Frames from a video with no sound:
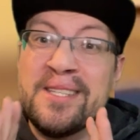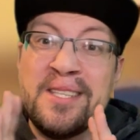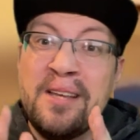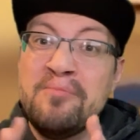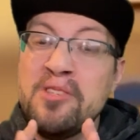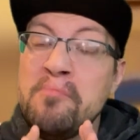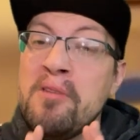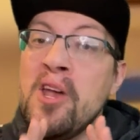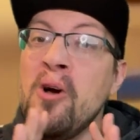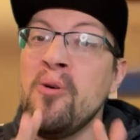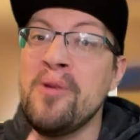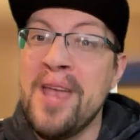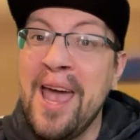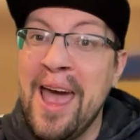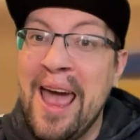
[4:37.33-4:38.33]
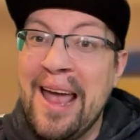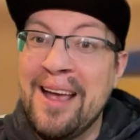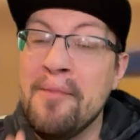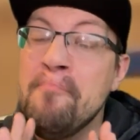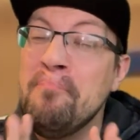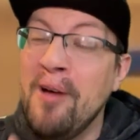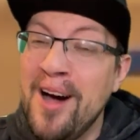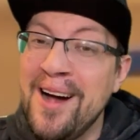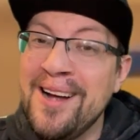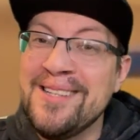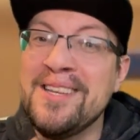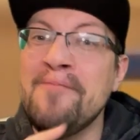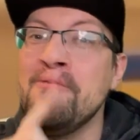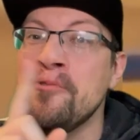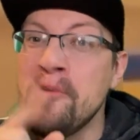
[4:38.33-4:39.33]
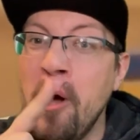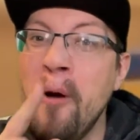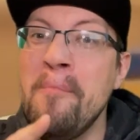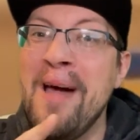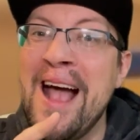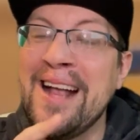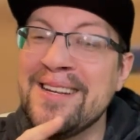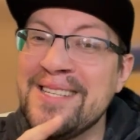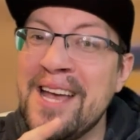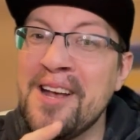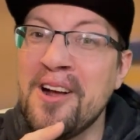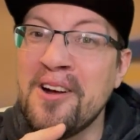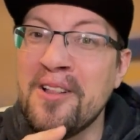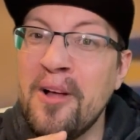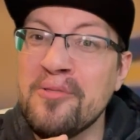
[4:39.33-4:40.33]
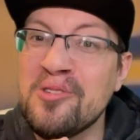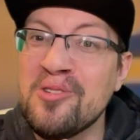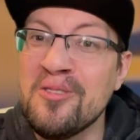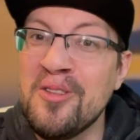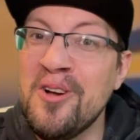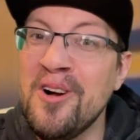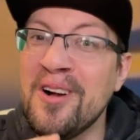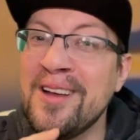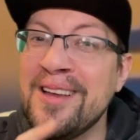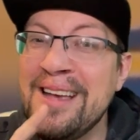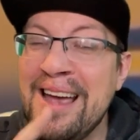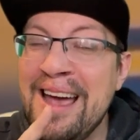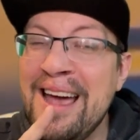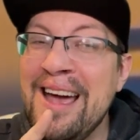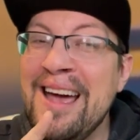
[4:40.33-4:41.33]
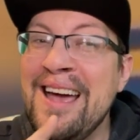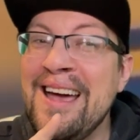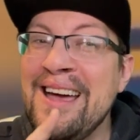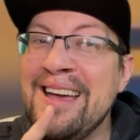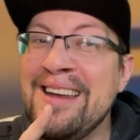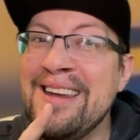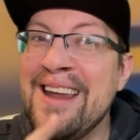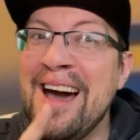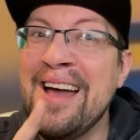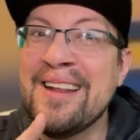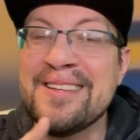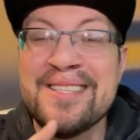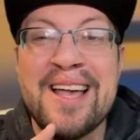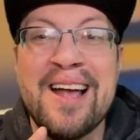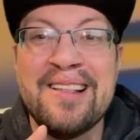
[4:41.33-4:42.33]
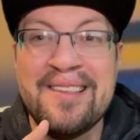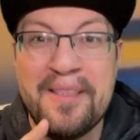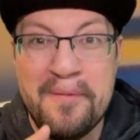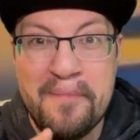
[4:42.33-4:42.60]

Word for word: seems to be okay, but if you go back and take a closer look, eh, not exactly the